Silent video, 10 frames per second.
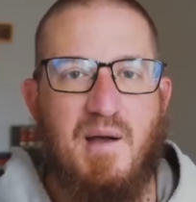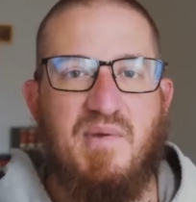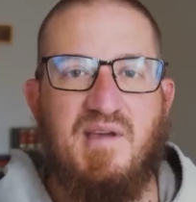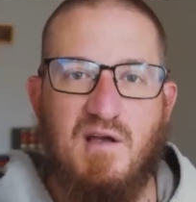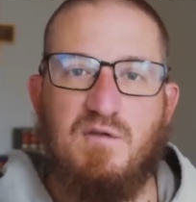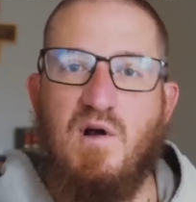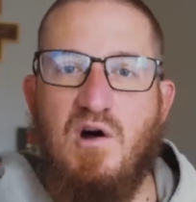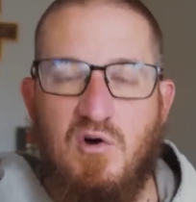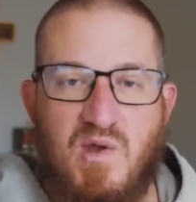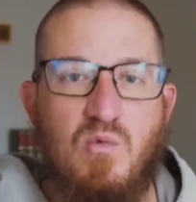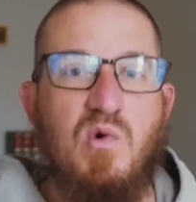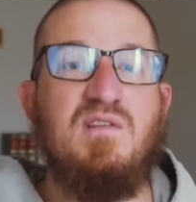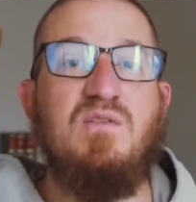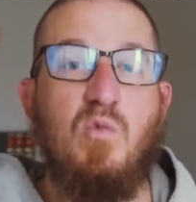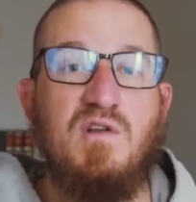Because for Halloween,
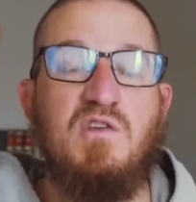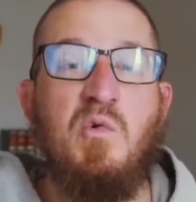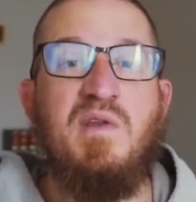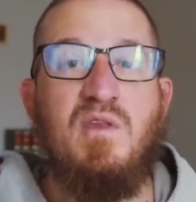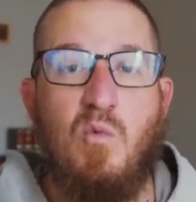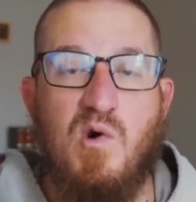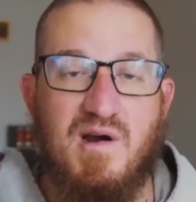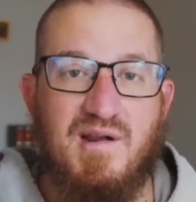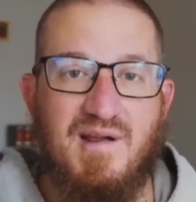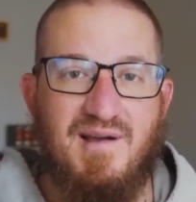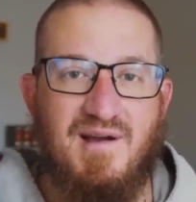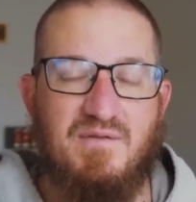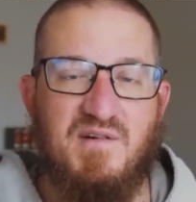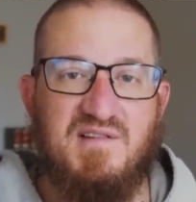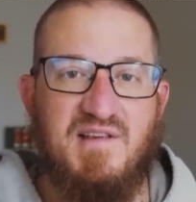we're doing the work
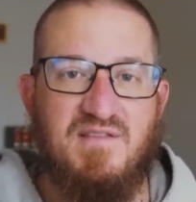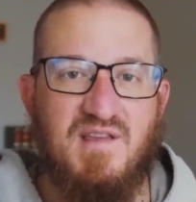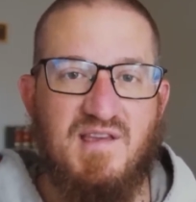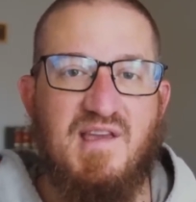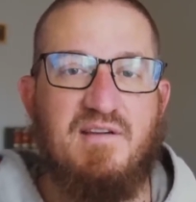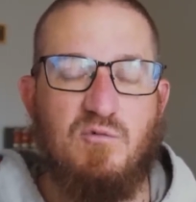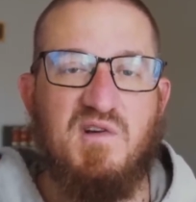of receiving the gift.